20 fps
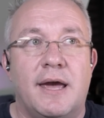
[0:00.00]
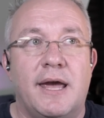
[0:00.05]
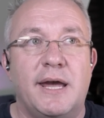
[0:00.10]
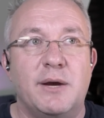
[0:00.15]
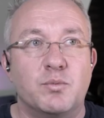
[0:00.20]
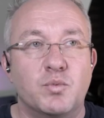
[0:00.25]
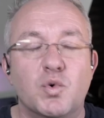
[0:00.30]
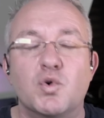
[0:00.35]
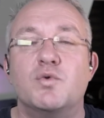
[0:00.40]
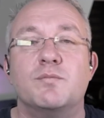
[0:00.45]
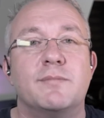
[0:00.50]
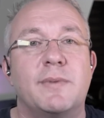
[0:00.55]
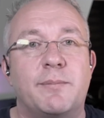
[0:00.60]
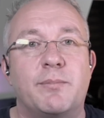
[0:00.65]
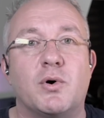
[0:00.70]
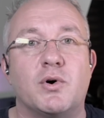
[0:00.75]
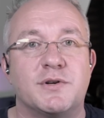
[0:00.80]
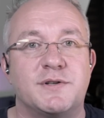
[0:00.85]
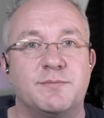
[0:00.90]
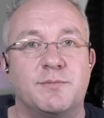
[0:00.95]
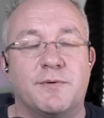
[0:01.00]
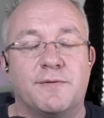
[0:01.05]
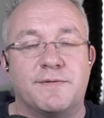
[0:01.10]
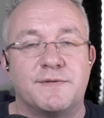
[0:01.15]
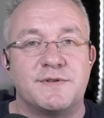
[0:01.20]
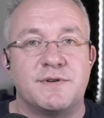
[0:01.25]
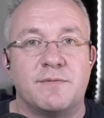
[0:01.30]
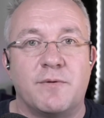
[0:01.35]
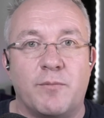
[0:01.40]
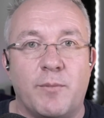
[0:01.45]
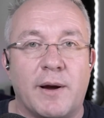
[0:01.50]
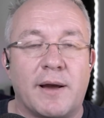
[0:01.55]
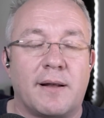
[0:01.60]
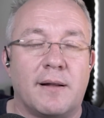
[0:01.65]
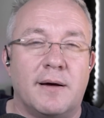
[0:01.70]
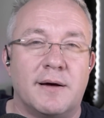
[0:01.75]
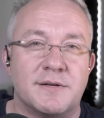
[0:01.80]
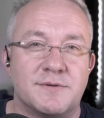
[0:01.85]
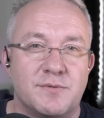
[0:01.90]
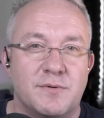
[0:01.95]
It wouldn't be possible for some of my
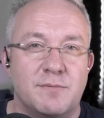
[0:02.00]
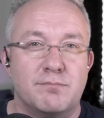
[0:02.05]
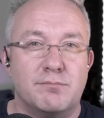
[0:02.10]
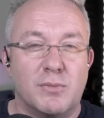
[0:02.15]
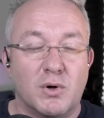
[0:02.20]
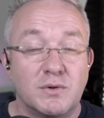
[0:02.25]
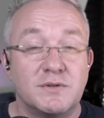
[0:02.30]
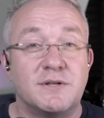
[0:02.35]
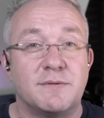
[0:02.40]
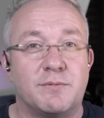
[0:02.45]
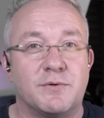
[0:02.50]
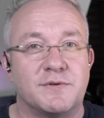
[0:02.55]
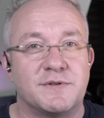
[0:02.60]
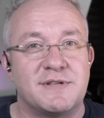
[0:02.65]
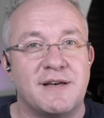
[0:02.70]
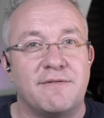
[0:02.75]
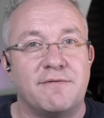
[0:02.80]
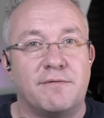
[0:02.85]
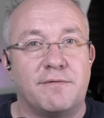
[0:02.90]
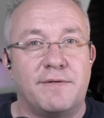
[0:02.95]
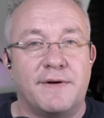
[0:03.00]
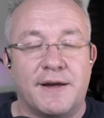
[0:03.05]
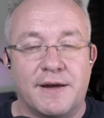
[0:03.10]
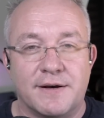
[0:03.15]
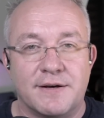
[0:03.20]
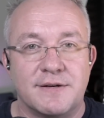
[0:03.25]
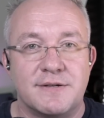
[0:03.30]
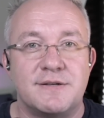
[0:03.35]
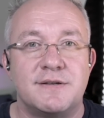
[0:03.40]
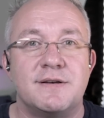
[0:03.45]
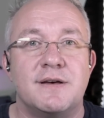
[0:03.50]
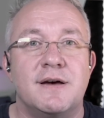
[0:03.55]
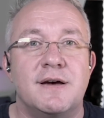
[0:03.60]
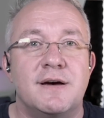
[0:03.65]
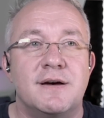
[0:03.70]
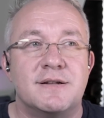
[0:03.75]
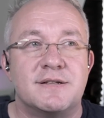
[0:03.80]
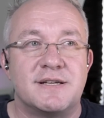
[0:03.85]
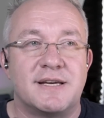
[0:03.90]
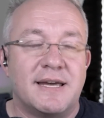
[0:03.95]
clients with multiple seven figures
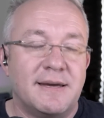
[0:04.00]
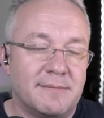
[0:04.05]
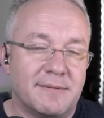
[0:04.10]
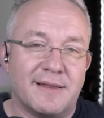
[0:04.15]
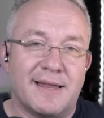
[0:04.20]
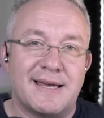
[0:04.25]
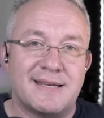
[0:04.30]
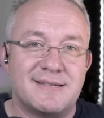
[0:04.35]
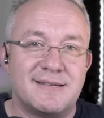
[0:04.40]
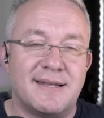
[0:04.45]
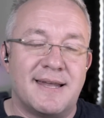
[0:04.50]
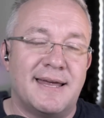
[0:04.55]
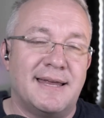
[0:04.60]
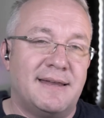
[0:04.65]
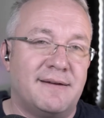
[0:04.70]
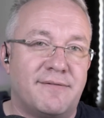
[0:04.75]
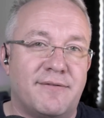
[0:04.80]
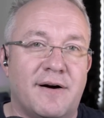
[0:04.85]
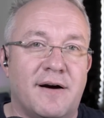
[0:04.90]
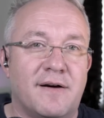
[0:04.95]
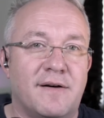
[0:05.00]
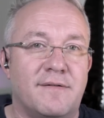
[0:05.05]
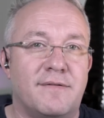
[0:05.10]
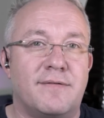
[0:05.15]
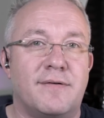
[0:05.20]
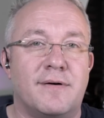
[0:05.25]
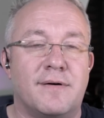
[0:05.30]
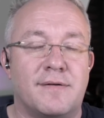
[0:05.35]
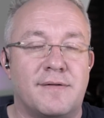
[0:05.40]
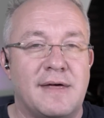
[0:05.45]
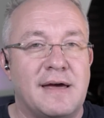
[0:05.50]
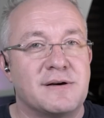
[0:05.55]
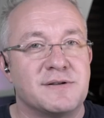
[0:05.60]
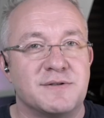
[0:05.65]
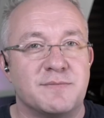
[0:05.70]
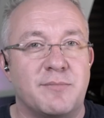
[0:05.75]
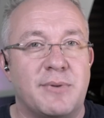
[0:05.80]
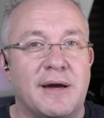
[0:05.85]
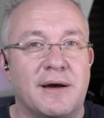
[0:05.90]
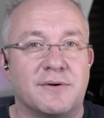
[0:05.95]
to keep less than
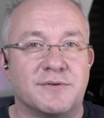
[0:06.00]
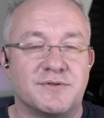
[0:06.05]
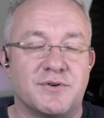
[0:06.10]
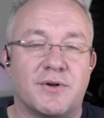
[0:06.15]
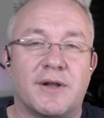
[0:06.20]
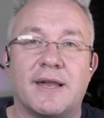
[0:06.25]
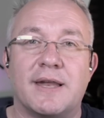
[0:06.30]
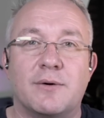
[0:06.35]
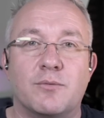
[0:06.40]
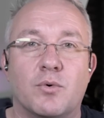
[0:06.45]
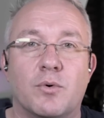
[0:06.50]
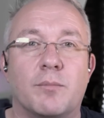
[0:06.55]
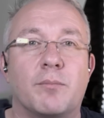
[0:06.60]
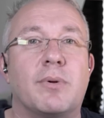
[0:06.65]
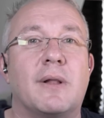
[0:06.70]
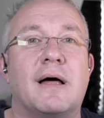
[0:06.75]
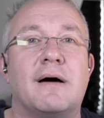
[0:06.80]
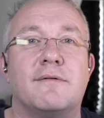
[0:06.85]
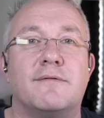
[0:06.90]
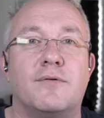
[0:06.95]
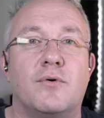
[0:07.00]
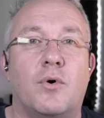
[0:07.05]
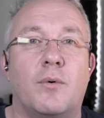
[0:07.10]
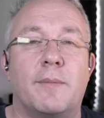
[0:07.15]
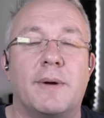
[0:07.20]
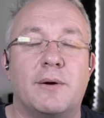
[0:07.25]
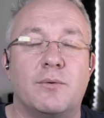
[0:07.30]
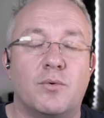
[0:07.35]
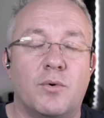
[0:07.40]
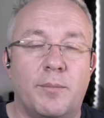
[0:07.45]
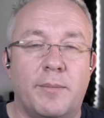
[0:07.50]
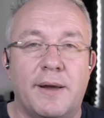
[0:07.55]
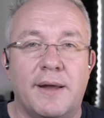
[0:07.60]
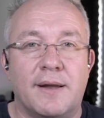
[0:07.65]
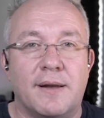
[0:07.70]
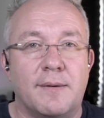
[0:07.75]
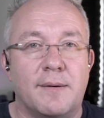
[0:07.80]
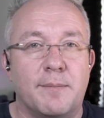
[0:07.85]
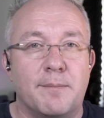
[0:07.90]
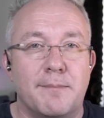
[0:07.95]
£85,000 on any one platform. It would be
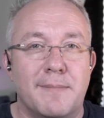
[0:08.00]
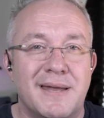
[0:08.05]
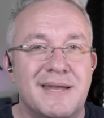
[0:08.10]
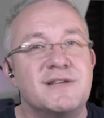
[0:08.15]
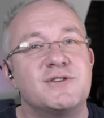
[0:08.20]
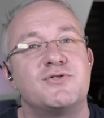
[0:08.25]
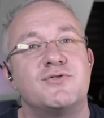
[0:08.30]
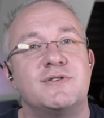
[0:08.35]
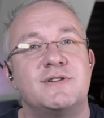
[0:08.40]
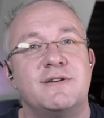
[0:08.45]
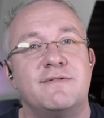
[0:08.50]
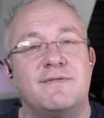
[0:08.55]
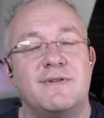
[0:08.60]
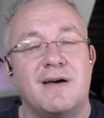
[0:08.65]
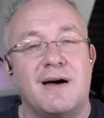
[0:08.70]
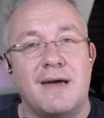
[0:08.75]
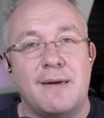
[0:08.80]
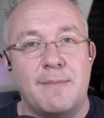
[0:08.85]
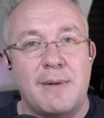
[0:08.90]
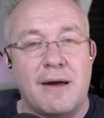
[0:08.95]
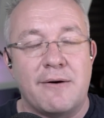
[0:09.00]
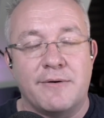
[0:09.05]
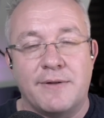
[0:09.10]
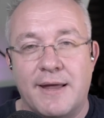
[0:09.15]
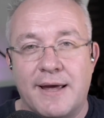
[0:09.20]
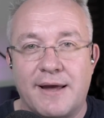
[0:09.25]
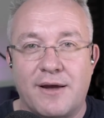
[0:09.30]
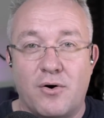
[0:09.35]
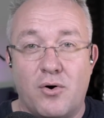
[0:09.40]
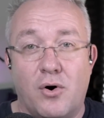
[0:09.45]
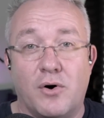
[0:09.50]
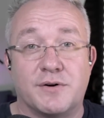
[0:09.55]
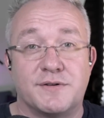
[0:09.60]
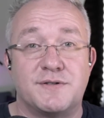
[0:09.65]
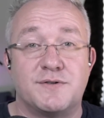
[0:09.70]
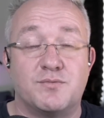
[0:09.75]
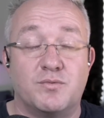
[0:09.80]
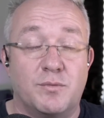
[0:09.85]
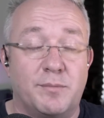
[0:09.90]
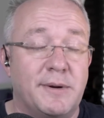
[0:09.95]
an administrative nightmare and their
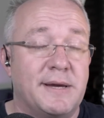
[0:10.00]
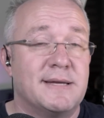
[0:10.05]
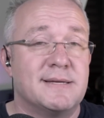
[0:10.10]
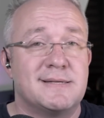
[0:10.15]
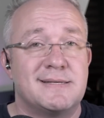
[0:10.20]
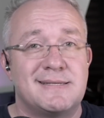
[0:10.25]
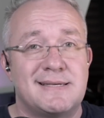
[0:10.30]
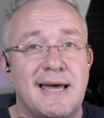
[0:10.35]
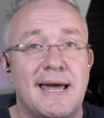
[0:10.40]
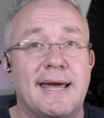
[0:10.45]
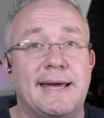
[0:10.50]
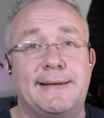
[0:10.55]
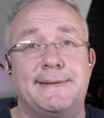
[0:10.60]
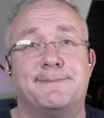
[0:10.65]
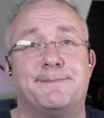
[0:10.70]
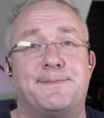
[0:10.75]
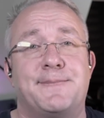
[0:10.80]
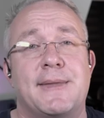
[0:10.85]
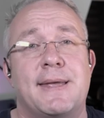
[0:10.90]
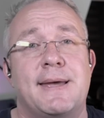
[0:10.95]
costs would be insane.